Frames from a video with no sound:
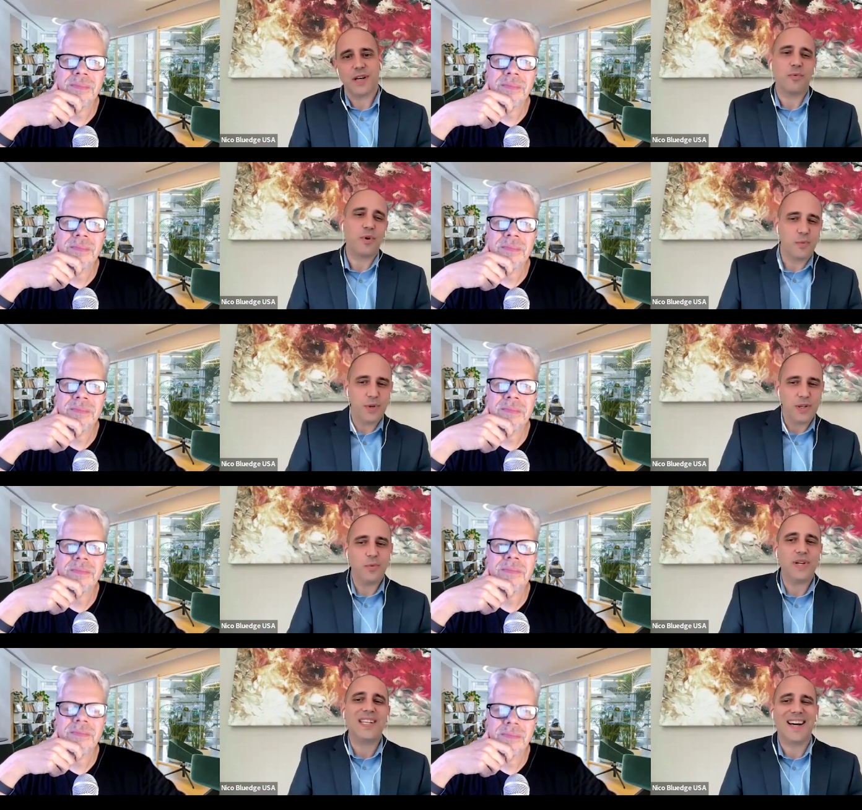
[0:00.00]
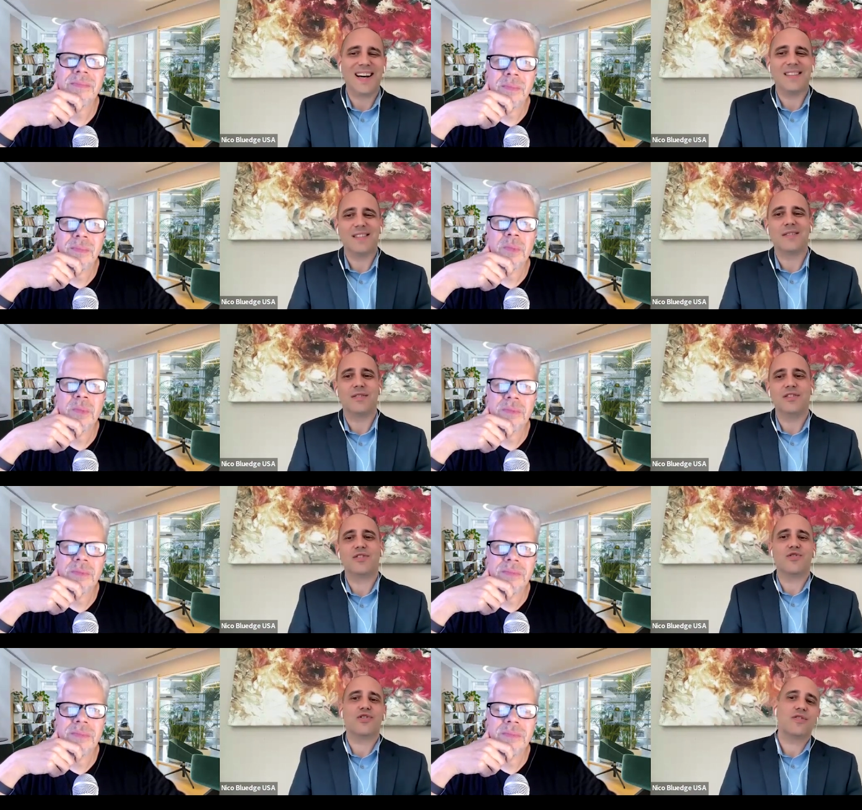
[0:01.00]
Speaker 1: time. We we we guide the
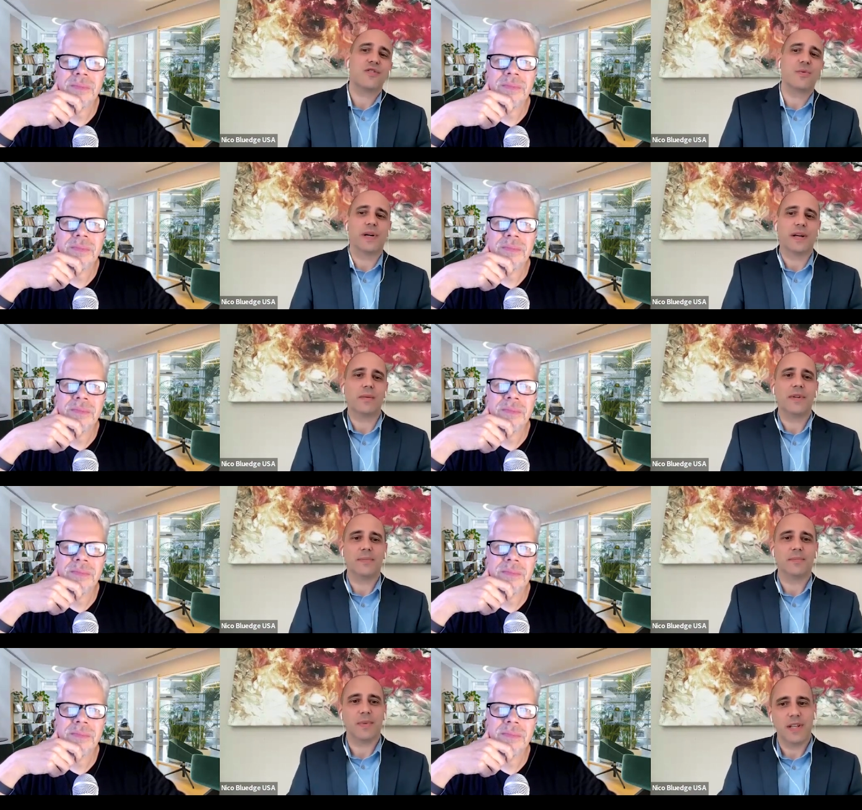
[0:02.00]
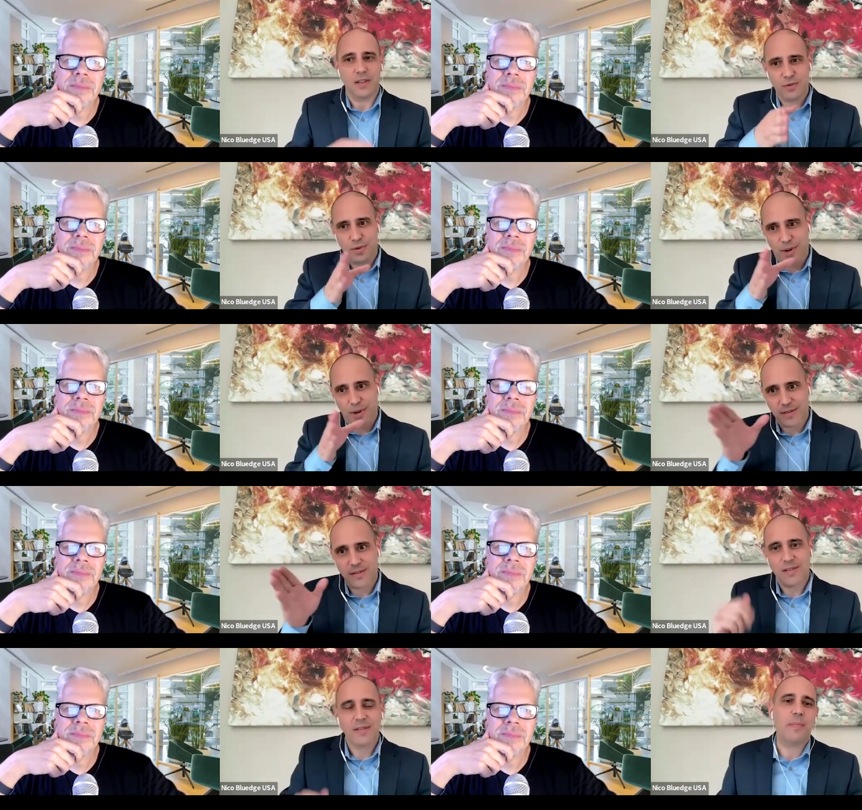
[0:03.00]
discussion so we help them get to the right
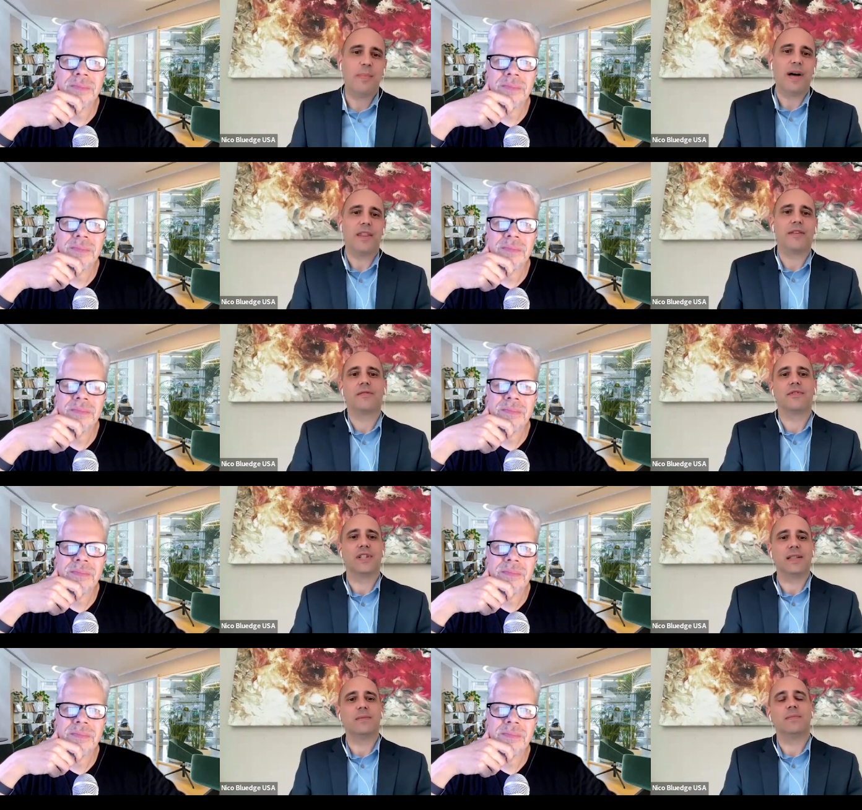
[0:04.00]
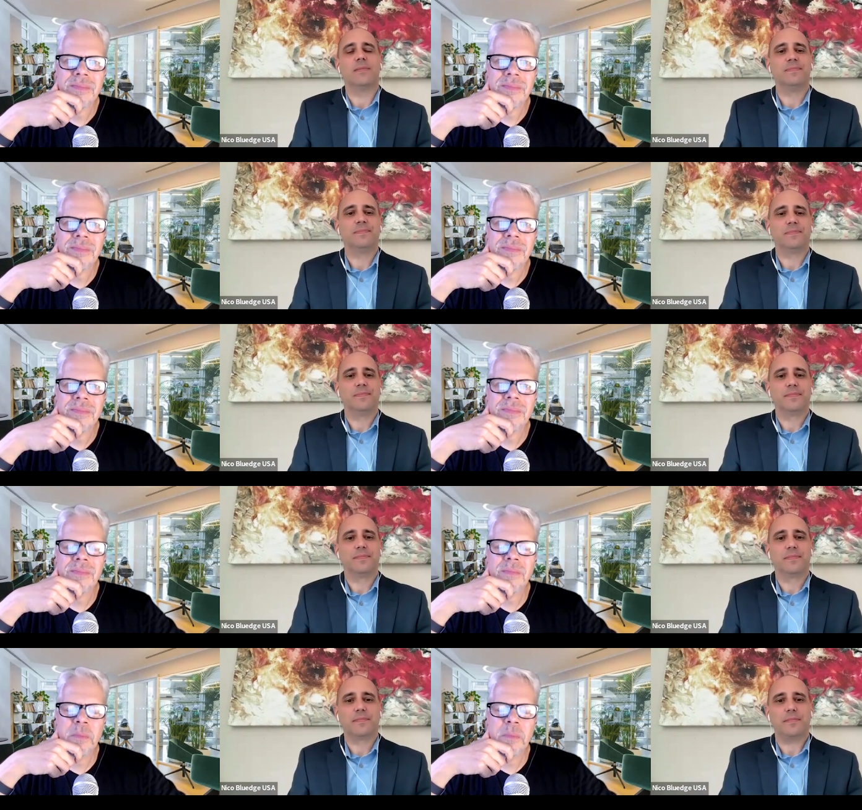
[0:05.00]
path for that.
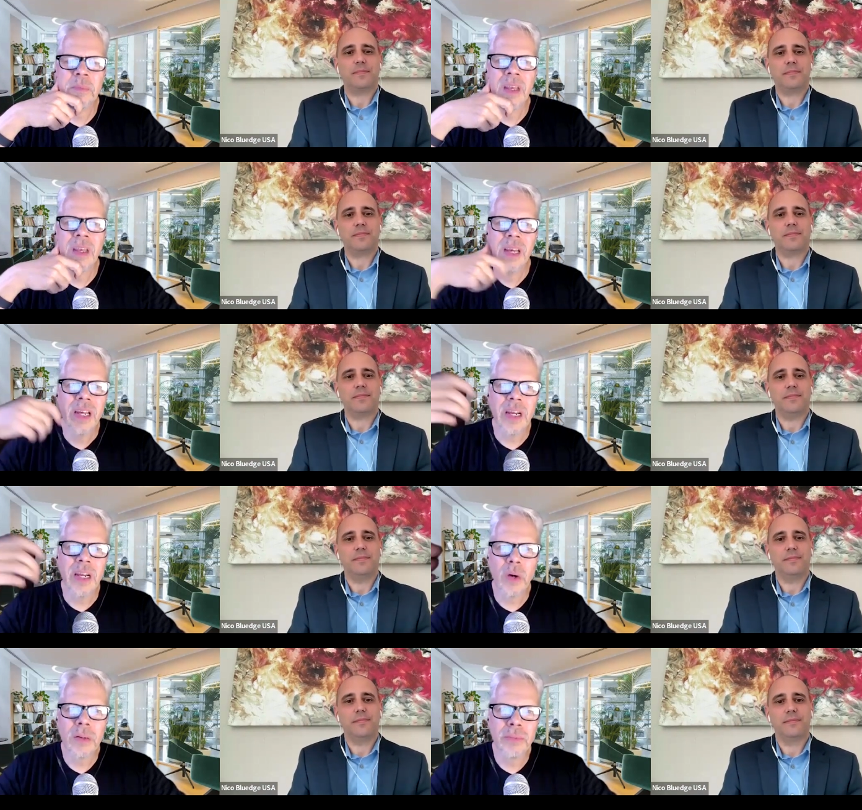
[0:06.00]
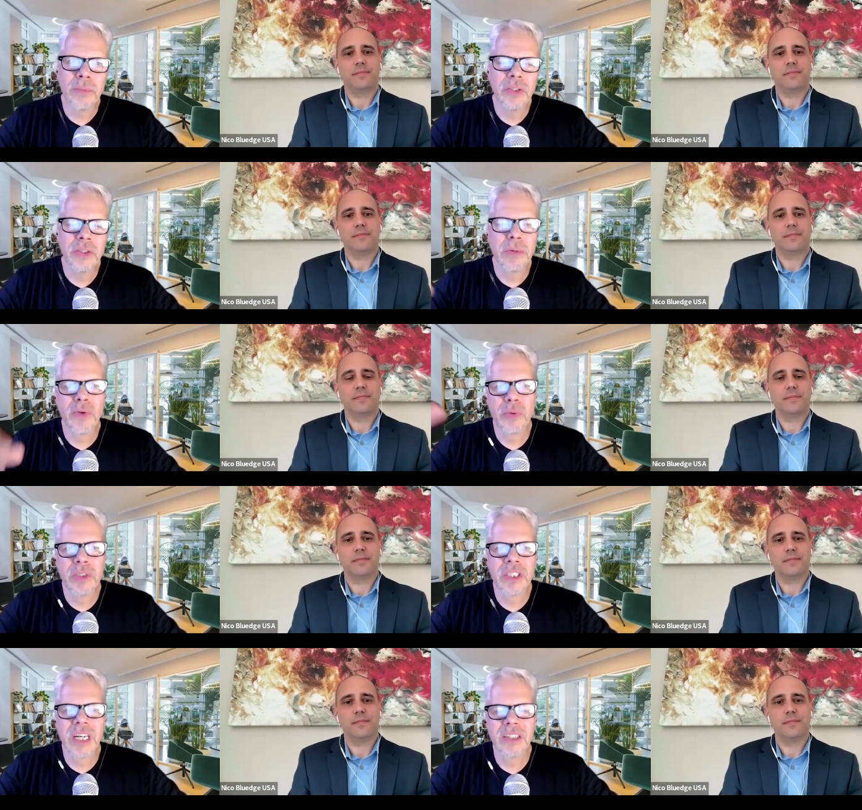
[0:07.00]
Speaker 2: Mm-hmm. In our pre shot before we
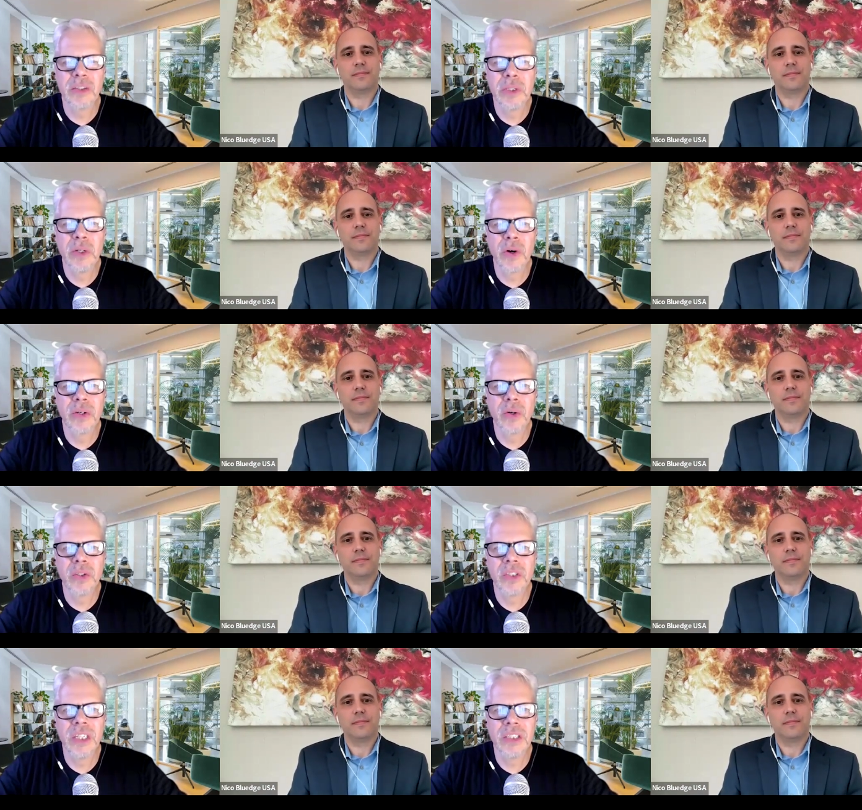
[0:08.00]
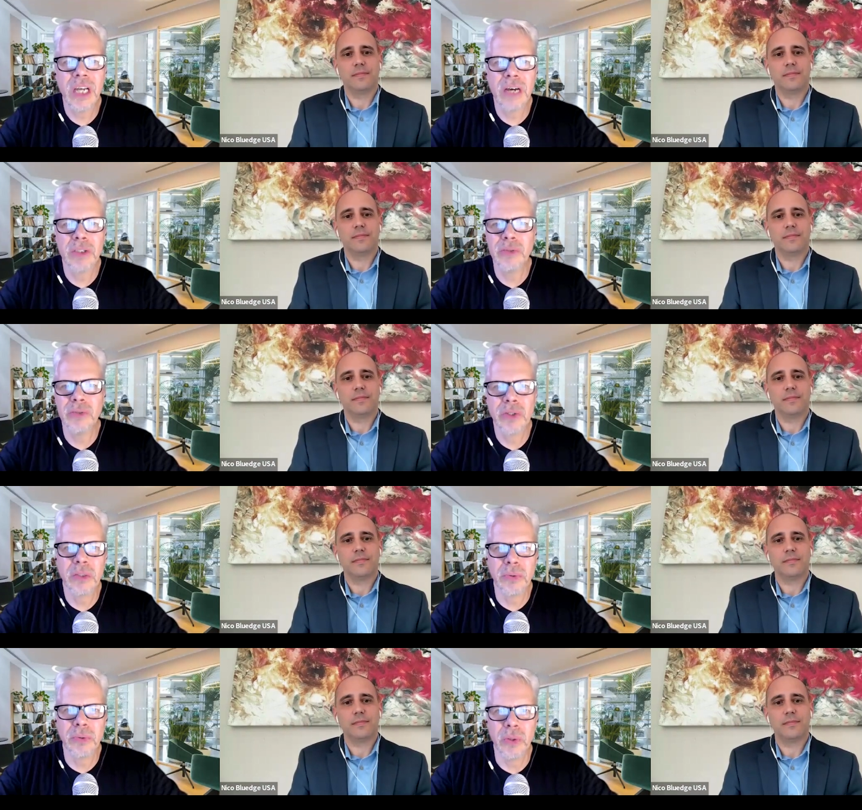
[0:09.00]
started the recording call, you said you have a different
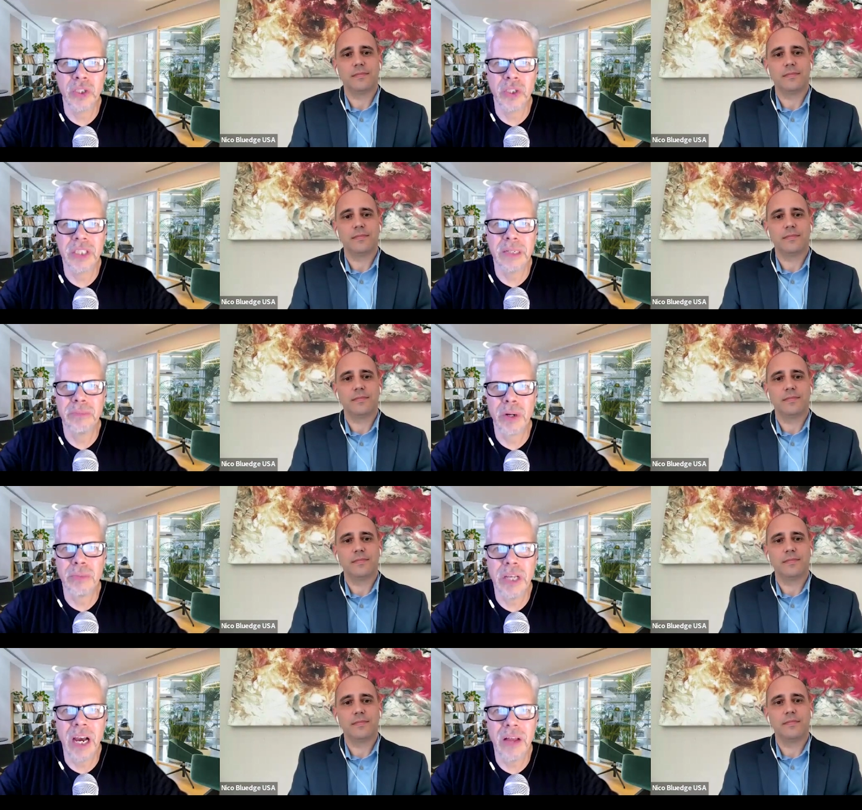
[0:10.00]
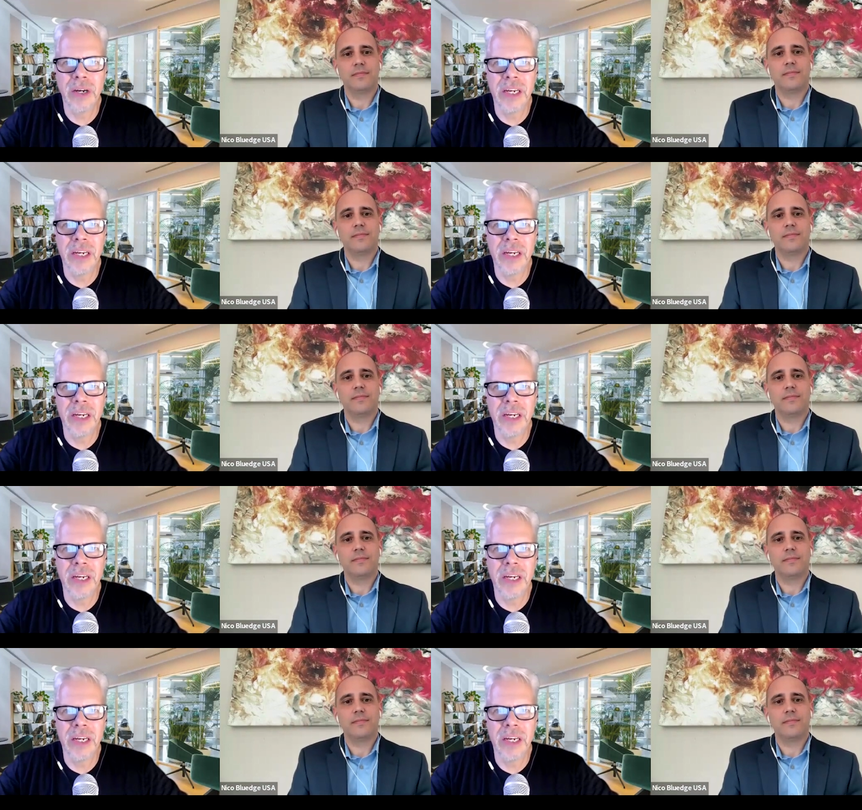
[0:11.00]
approach than probably other